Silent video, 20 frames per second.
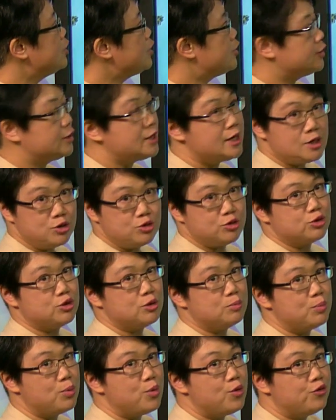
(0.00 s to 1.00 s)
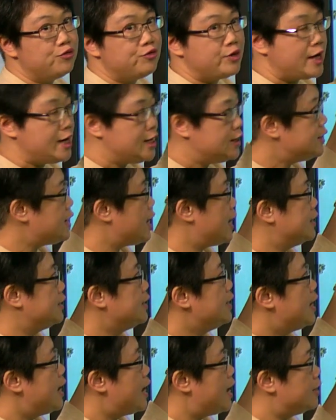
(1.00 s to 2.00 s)
continued to move
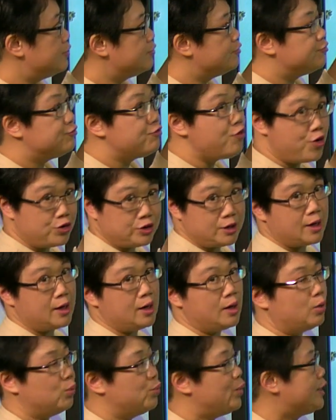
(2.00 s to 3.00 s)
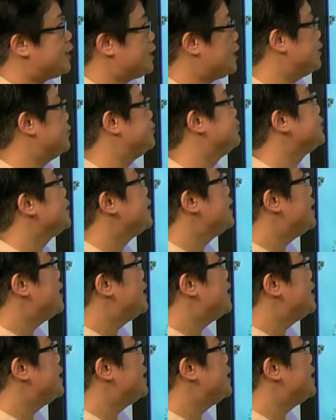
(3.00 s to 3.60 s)
inland and further weaken.